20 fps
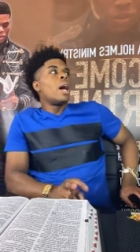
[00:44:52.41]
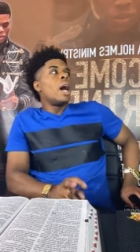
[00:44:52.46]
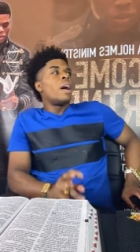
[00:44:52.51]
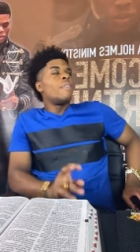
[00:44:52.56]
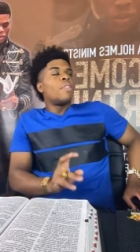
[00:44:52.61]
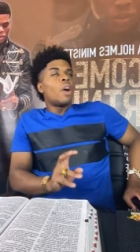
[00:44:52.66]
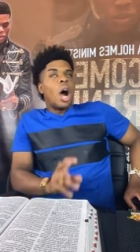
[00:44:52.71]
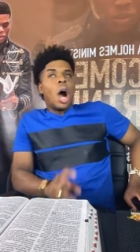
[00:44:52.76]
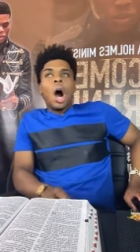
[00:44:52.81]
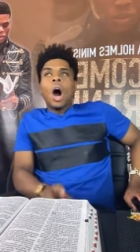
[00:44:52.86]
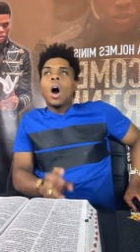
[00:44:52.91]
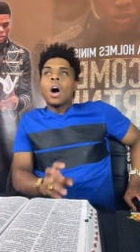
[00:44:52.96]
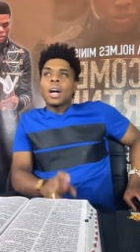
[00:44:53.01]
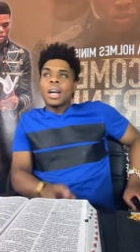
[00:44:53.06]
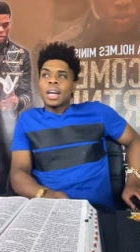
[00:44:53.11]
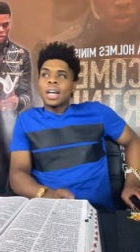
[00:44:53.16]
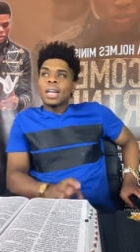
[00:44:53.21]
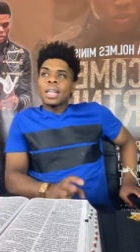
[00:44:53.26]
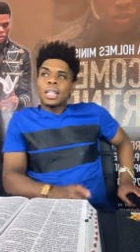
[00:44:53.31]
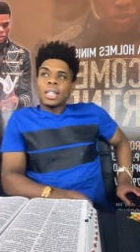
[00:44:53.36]
Of
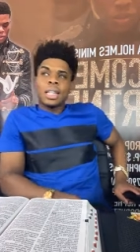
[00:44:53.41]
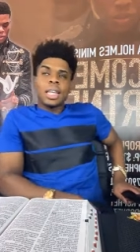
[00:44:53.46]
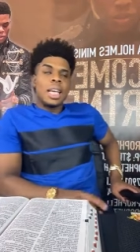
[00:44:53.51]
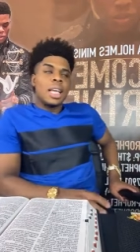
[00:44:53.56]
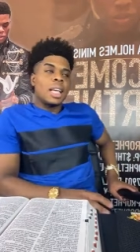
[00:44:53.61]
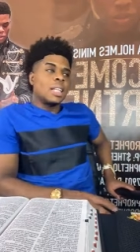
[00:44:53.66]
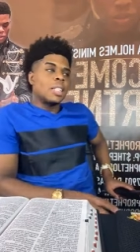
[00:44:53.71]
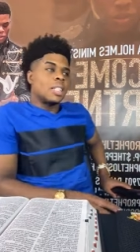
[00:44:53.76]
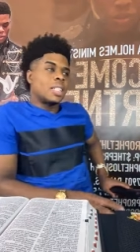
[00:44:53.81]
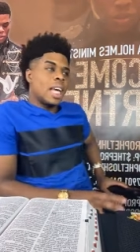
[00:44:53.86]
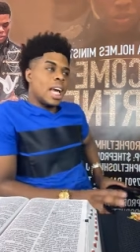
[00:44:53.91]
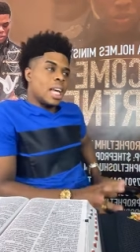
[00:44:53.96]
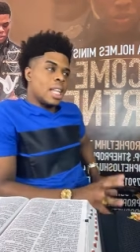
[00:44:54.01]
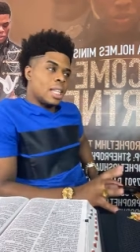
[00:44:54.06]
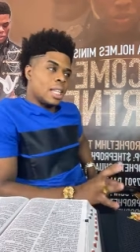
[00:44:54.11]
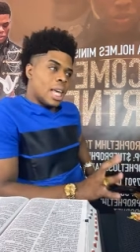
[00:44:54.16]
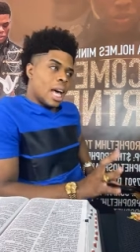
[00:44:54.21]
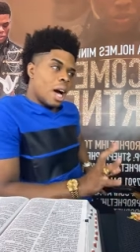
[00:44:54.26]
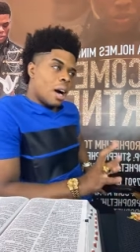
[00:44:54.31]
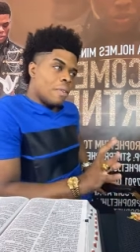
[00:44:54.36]
all good things
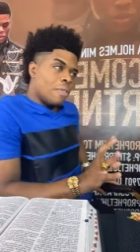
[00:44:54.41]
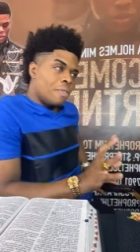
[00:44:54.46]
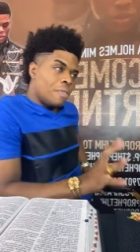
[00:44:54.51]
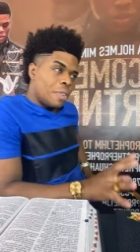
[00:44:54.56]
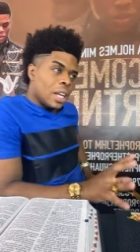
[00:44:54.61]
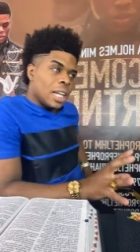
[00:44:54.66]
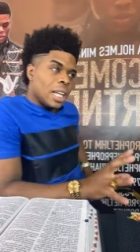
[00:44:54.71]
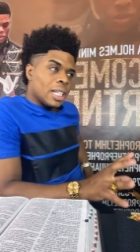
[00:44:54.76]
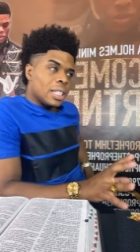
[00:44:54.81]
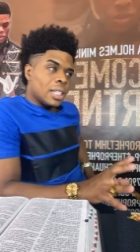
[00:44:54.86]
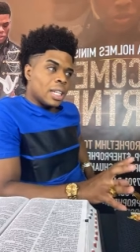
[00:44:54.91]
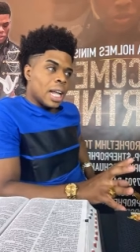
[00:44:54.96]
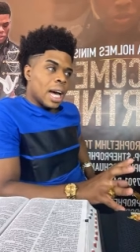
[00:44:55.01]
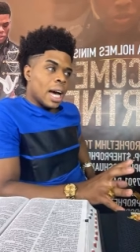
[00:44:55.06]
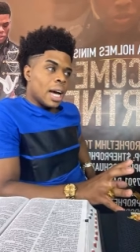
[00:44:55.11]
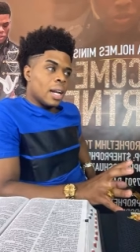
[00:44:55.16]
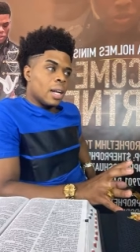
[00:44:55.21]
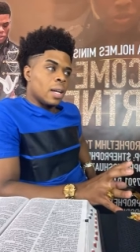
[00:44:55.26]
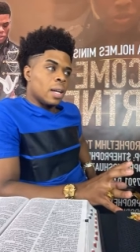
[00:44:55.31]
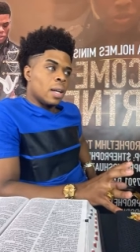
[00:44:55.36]
that thou fillest
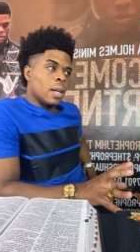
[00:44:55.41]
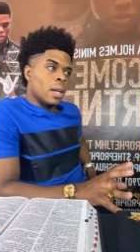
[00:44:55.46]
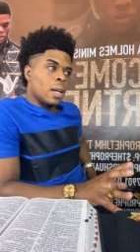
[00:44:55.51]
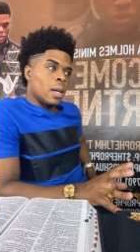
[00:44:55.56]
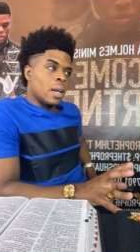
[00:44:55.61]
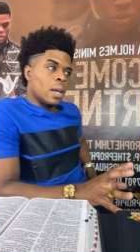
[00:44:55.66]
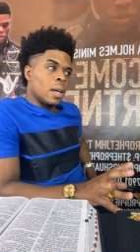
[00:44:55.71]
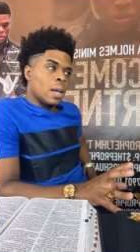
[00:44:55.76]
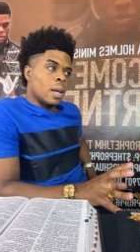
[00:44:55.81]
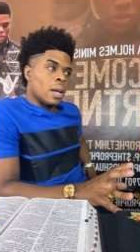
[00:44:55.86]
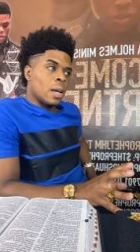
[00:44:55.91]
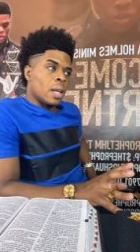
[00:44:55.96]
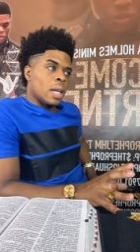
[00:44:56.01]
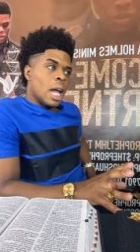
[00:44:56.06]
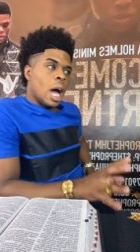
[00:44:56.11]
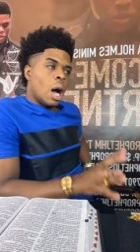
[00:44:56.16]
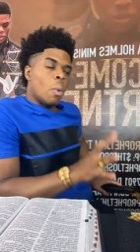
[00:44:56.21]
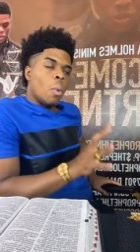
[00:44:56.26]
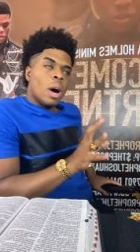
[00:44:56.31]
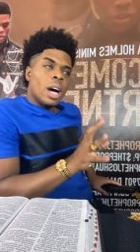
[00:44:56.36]
not.
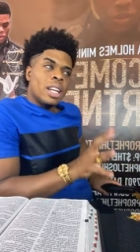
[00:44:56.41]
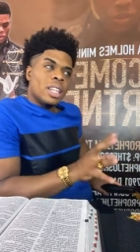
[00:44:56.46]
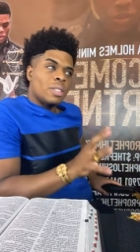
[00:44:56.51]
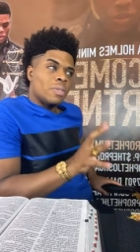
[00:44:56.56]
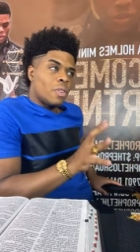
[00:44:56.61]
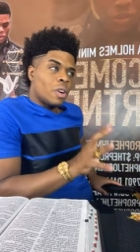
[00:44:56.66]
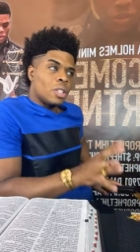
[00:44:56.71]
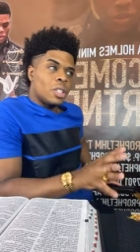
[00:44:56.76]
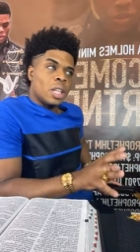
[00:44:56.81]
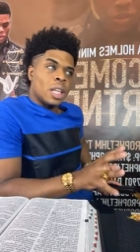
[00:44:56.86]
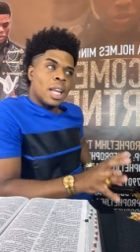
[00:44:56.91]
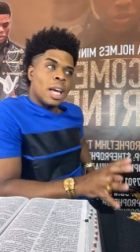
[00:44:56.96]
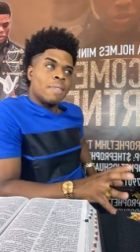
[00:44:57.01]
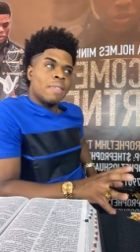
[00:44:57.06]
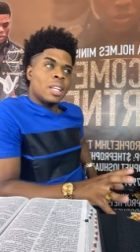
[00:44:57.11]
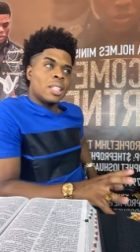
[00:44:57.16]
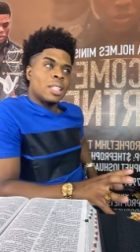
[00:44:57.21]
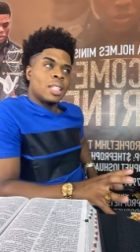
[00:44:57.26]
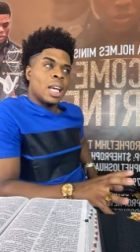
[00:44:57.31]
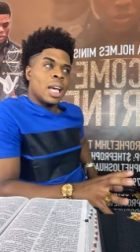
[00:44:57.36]
Now, what is verse
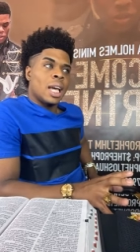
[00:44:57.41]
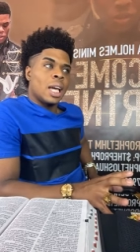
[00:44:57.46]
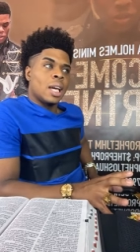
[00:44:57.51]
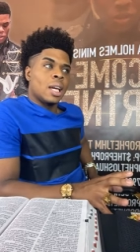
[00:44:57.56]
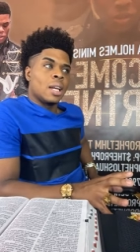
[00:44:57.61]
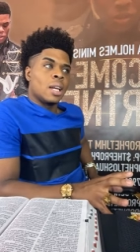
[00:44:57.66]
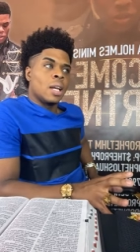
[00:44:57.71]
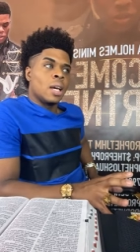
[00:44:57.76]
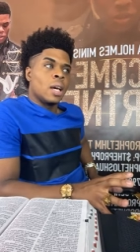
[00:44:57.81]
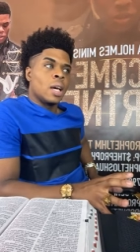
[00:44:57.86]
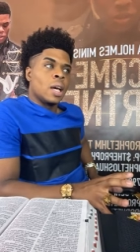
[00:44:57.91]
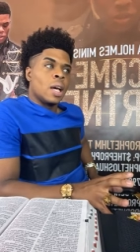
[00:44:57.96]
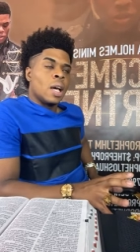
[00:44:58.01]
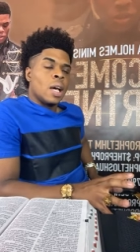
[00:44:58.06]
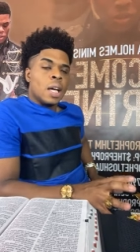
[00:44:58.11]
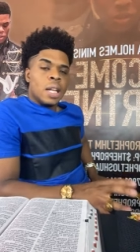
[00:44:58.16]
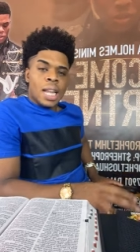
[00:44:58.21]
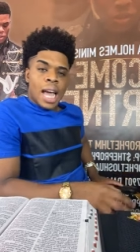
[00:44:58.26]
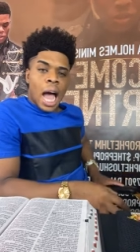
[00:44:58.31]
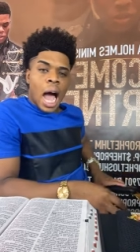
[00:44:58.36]
11 saying?
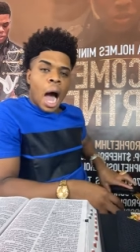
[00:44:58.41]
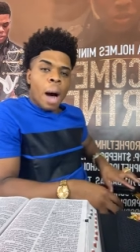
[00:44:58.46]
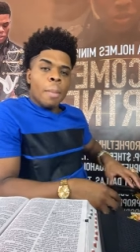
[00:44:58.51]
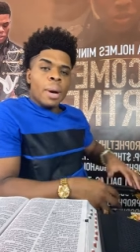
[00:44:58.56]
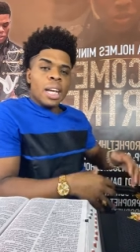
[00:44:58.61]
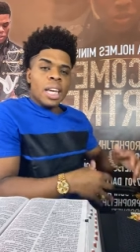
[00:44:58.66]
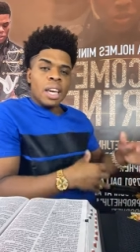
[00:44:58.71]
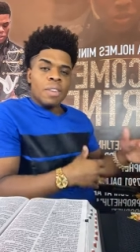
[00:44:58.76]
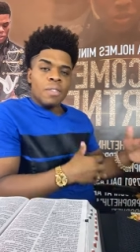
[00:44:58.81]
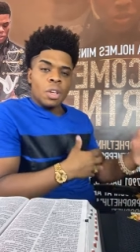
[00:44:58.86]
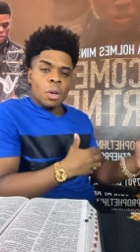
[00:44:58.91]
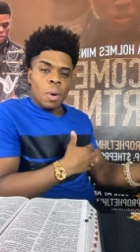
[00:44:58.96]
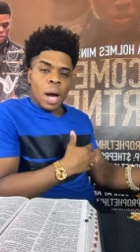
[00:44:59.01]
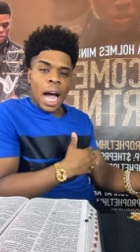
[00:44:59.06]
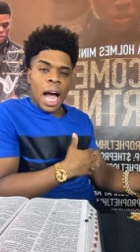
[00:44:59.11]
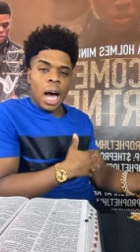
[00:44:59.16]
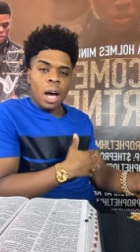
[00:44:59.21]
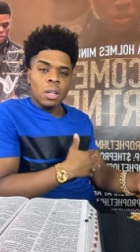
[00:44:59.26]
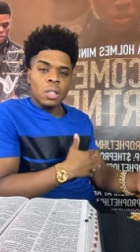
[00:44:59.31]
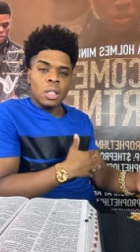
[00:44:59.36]
that I'm going to give you
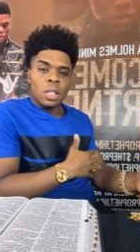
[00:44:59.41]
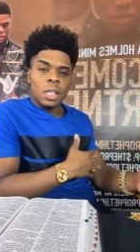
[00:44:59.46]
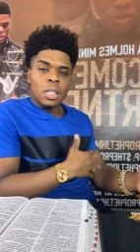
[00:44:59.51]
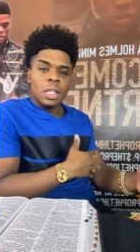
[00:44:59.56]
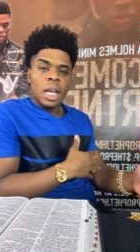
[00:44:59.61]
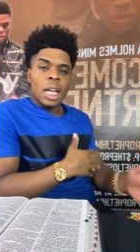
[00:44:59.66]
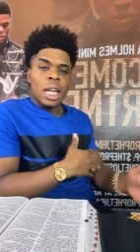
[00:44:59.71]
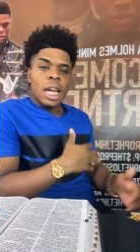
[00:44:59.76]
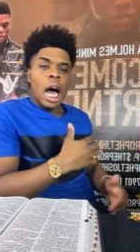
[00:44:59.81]
houses.